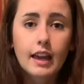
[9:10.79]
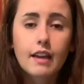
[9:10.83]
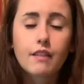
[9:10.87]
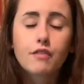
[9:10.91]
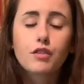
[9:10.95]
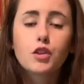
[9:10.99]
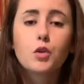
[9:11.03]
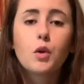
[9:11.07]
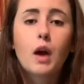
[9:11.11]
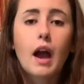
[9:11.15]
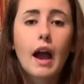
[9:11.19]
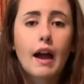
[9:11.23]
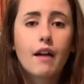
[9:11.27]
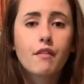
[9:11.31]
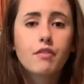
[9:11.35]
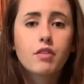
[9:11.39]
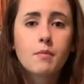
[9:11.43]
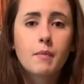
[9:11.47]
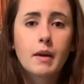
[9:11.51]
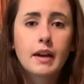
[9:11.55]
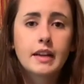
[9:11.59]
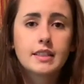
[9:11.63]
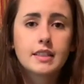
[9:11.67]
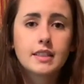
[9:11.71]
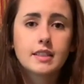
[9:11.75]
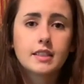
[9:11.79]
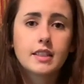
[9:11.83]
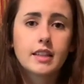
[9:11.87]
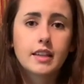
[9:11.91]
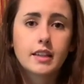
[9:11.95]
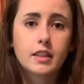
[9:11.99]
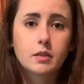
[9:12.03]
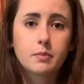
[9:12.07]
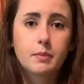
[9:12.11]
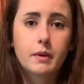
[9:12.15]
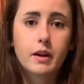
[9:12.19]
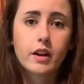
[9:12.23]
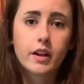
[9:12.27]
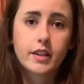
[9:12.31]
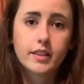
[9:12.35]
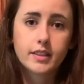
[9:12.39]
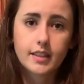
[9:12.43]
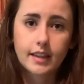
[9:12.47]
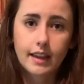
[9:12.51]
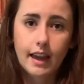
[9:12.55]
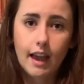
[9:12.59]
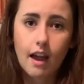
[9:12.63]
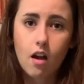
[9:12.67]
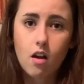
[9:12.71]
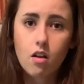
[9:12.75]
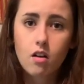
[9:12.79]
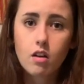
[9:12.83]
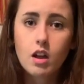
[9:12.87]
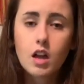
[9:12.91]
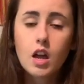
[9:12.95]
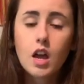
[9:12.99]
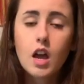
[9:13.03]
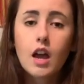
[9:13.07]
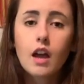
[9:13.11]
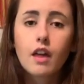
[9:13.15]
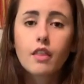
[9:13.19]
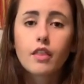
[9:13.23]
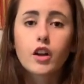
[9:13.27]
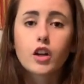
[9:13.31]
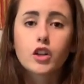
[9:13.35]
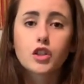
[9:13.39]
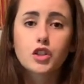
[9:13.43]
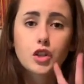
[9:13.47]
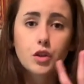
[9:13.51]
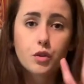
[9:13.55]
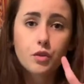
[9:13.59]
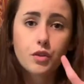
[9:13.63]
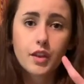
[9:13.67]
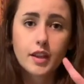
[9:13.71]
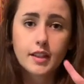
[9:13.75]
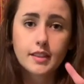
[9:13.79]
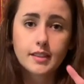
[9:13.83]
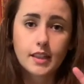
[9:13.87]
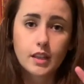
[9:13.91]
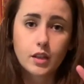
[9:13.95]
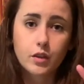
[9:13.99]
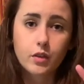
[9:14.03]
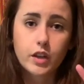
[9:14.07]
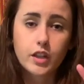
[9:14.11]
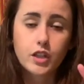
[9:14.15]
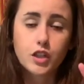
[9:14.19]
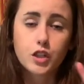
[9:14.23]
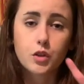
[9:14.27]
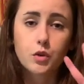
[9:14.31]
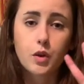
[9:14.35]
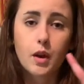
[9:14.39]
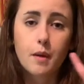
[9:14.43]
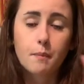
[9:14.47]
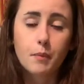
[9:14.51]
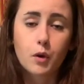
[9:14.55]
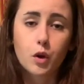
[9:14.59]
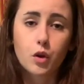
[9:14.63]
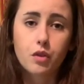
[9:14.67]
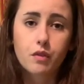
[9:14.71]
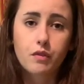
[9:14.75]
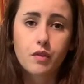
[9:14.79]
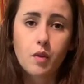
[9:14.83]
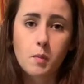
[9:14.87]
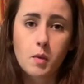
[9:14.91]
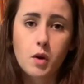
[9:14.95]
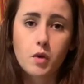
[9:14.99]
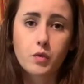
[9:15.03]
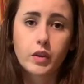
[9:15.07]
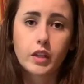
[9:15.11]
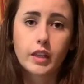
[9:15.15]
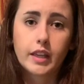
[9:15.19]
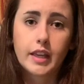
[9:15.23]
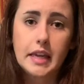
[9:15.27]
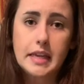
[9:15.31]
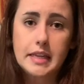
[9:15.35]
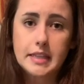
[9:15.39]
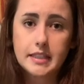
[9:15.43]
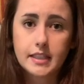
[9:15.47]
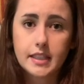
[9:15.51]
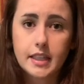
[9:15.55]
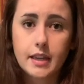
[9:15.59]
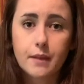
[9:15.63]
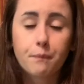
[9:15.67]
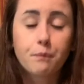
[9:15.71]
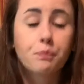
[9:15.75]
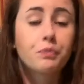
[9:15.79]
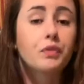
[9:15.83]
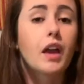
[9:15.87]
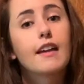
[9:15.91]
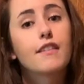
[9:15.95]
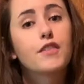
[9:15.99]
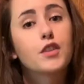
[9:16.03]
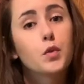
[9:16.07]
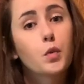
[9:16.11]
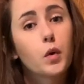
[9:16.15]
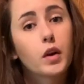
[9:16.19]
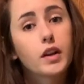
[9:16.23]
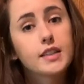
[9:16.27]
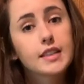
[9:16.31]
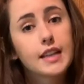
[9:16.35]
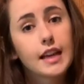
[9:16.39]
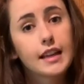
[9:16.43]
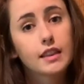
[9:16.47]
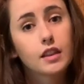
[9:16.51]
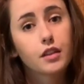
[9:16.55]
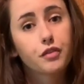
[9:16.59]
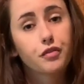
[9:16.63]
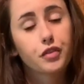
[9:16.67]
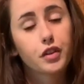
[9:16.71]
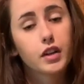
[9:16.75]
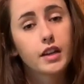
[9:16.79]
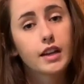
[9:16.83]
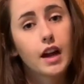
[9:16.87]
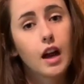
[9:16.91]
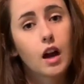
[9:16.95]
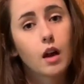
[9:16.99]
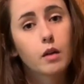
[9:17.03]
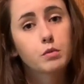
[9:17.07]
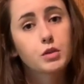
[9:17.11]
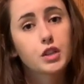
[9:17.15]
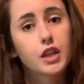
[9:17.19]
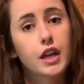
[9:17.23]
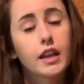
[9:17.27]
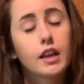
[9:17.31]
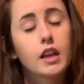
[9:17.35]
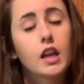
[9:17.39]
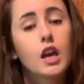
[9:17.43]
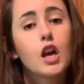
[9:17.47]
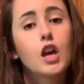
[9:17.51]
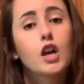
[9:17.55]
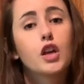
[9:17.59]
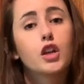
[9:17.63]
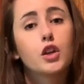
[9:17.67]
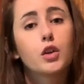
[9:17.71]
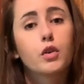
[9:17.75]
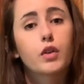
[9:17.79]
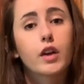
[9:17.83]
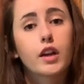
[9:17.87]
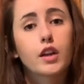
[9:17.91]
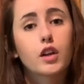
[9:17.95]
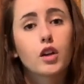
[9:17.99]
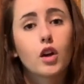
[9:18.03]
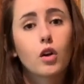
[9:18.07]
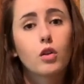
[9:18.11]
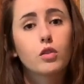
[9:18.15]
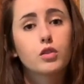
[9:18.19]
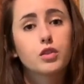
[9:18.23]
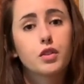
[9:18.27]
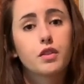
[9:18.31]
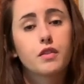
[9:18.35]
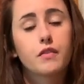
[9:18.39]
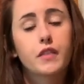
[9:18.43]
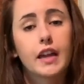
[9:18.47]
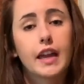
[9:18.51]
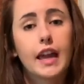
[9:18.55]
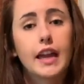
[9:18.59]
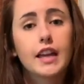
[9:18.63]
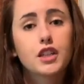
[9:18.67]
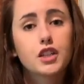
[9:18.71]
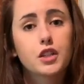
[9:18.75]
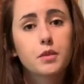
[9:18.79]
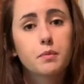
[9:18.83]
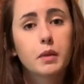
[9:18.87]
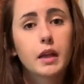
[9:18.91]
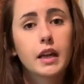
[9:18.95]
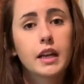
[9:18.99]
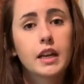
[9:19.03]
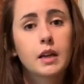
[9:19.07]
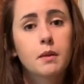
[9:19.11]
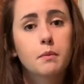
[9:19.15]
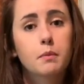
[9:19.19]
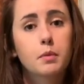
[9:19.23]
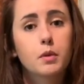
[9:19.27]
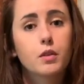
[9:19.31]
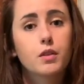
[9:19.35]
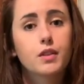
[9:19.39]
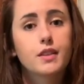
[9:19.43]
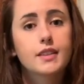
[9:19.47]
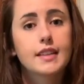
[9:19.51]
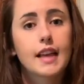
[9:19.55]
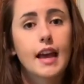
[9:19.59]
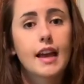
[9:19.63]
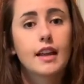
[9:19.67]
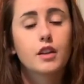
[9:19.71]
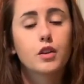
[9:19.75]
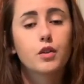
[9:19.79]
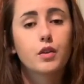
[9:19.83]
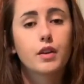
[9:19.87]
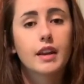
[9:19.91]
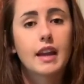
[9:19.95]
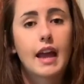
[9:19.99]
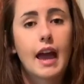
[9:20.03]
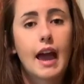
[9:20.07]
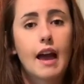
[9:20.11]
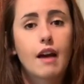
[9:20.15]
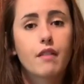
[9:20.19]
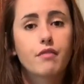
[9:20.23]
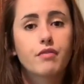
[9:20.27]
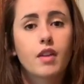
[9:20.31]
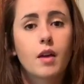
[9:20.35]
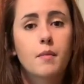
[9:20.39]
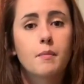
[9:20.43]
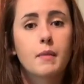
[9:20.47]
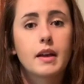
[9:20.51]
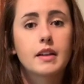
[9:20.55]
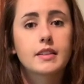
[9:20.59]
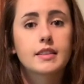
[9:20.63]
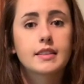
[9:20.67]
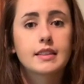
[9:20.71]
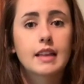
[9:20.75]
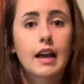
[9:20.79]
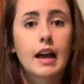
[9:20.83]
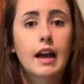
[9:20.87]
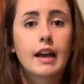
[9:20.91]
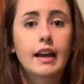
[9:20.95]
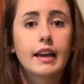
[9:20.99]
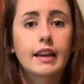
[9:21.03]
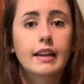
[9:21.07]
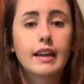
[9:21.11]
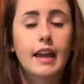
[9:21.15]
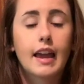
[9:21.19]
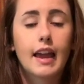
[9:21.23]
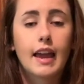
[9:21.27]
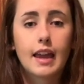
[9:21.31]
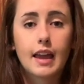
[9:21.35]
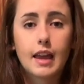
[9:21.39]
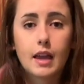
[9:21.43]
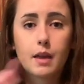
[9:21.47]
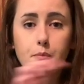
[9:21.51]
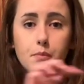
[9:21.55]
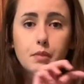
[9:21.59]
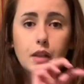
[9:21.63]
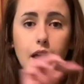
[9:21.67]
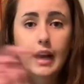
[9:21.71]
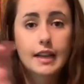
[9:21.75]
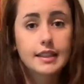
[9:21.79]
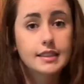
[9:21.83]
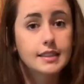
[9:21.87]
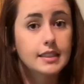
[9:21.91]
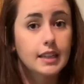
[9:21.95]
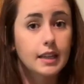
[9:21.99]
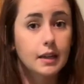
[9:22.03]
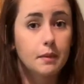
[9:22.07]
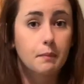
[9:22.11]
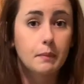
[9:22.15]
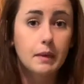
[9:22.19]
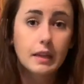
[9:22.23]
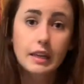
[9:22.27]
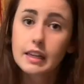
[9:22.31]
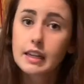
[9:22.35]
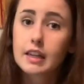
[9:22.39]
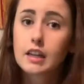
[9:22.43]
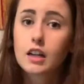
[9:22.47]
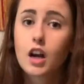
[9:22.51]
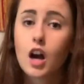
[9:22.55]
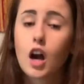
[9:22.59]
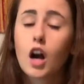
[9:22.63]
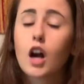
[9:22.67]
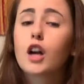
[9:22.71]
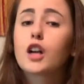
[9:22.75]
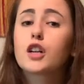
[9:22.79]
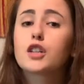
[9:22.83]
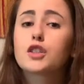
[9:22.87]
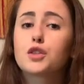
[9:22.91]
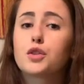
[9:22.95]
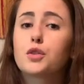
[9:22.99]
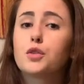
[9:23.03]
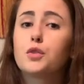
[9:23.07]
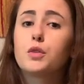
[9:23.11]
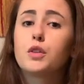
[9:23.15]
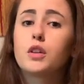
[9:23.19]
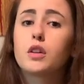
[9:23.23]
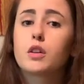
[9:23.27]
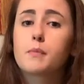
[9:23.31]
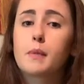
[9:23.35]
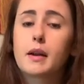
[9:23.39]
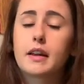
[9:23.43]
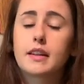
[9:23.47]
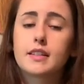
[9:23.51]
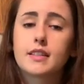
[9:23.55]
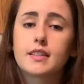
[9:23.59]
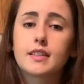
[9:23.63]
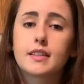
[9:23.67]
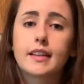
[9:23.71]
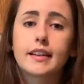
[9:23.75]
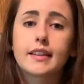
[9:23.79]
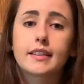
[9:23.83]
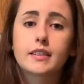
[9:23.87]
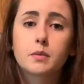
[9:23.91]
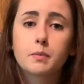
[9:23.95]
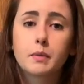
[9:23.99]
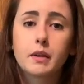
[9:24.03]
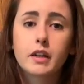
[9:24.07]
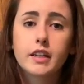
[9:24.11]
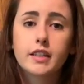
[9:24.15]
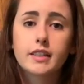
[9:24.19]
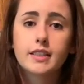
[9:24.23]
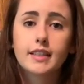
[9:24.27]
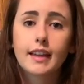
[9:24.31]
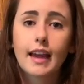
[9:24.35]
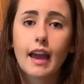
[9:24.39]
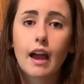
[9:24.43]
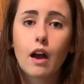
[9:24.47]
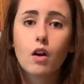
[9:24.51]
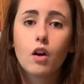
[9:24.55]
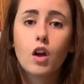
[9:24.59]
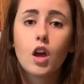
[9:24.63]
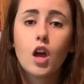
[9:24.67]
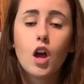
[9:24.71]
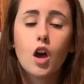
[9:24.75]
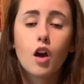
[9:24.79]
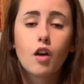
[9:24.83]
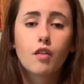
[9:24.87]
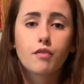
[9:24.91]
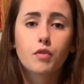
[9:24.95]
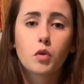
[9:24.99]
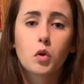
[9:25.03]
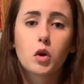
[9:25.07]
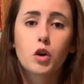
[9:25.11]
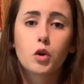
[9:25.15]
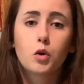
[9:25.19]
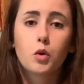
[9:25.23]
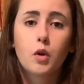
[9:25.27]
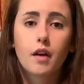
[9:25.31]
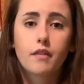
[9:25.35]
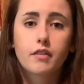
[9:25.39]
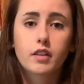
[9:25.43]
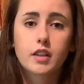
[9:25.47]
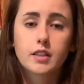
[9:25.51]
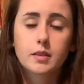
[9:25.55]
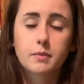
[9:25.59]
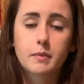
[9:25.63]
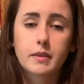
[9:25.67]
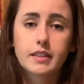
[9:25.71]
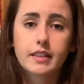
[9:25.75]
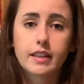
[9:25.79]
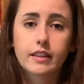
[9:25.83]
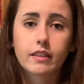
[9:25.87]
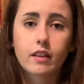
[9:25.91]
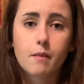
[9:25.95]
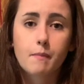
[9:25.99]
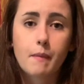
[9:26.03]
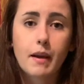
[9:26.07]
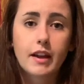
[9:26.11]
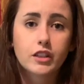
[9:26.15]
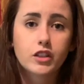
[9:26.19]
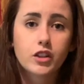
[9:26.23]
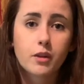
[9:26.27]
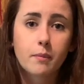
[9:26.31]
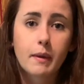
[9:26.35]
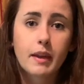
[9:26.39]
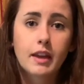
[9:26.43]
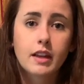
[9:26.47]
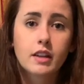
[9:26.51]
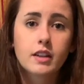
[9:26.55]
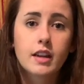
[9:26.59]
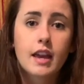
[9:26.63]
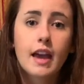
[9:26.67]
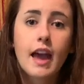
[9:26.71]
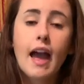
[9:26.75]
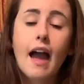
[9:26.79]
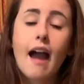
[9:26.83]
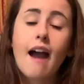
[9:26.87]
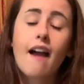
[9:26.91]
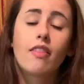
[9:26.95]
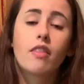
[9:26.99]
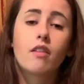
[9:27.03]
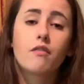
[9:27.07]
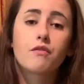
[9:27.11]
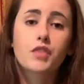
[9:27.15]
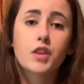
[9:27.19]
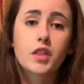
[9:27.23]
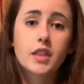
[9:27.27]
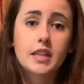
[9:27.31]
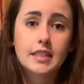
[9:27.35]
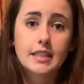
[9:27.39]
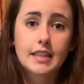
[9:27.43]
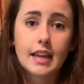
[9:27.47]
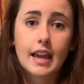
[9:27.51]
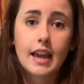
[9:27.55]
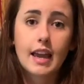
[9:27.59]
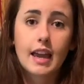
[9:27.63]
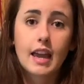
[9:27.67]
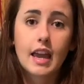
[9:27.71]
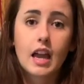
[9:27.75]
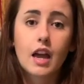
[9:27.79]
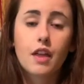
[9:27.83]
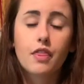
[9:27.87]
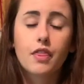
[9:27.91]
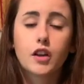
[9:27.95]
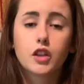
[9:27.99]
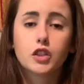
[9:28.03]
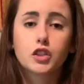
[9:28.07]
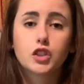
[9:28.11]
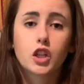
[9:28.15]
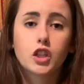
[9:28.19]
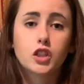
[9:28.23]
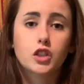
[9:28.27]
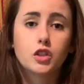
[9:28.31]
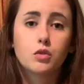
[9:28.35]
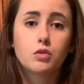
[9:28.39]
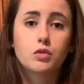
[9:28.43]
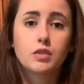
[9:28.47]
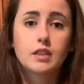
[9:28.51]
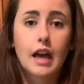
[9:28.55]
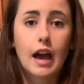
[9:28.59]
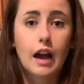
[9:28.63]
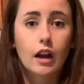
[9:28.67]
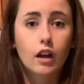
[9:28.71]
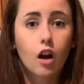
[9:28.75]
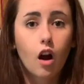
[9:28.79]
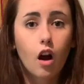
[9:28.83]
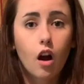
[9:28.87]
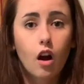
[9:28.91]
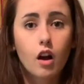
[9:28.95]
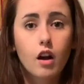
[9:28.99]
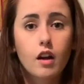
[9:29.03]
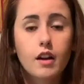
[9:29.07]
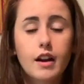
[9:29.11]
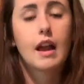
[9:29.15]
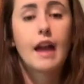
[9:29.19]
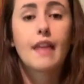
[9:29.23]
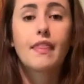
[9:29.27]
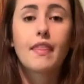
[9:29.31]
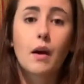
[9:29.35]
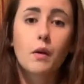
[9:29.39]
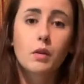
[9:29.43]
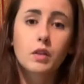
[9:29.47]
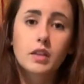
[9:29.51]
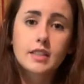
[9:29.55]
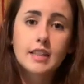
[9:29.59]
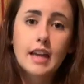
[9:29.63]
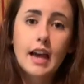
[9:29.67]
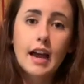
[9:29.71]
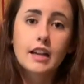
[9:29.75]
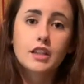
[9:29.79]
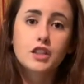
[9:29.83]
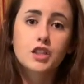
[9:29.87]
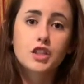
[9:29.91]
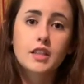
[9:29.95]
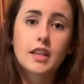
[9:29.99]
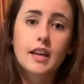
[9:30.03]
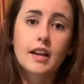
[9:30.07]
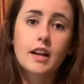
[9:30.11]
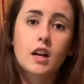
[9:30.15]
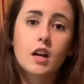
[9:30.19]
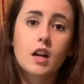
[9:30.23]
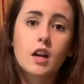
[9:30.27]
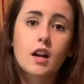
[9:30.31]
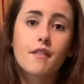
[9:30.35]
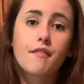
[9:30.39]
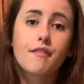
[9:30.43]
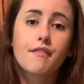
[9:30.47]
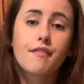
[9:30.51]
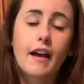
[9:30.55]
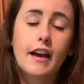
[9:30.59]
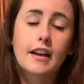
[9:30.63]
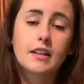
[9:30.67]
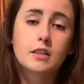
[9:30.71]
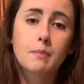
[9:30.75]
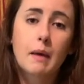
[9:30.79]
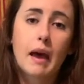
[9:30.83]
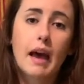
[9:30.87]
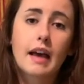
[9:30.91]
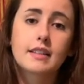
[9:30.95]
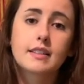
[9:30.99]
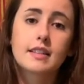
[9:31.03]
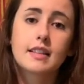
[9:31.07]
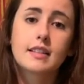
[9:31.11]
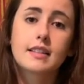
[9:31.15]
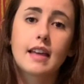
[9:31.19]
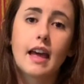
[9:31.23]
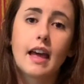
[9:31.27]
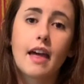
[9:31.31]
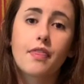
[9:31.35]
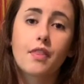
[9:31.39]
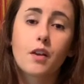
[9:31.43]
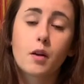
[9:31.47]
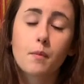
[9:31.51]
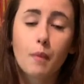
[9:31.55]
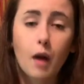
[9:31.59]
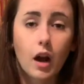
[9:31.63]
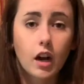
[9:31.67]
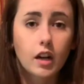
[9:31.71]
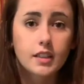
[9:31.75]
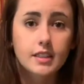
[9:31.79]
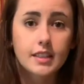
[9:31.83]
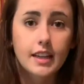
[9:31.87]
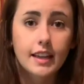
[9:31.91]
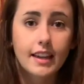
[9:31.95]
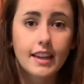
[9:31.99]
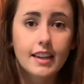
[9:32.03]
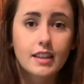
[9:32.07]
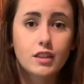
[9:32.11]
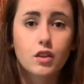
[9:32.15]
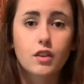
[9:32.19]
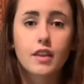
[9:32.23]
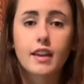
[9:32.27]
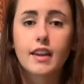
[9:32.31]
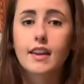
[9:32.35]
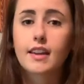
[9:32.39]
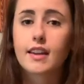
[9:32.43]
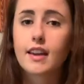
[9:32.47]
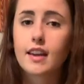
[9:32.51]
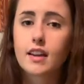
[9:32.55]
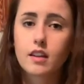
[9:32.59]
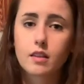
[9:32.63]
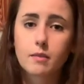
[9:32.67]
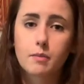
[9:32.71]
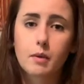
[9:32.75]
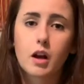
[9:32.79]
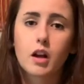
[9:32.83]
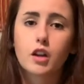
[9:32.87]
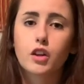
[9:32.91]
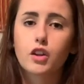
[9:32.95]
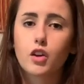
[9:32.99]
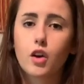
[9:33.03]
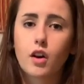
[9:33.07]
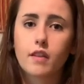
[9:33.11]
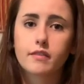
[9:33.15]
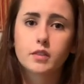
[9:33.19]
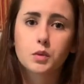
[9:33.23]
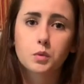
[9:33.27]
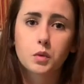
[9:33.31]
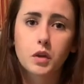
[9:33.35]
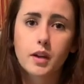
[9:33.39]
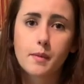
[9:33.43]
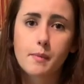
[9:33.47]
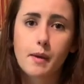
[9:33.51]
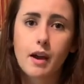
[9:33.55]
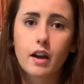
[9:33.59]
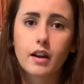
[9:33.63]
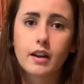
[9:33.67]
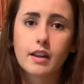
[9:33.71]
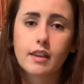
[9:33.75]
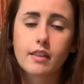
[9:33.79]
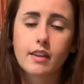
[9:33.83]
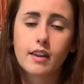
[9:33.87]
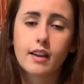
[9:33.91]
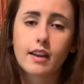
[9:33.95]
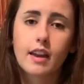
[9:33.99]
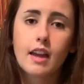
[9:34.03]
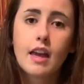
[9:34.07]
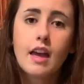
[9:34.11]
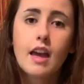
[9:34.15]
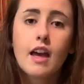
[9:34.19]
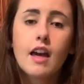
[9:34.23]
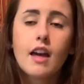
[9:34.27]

If you have the My Disney Experience account, there are two things that you can do, and both of them are really easy. If you want to take the free option, you can go to the vacation planning booths and you can have them assign a plastic media card to your My Disney Experience account for whoever is missing their Magic Band. And then for the day, they'll just use that card, and that will attach their fast passes and their park ticket so they can get into the park. You don't have to worry about anything.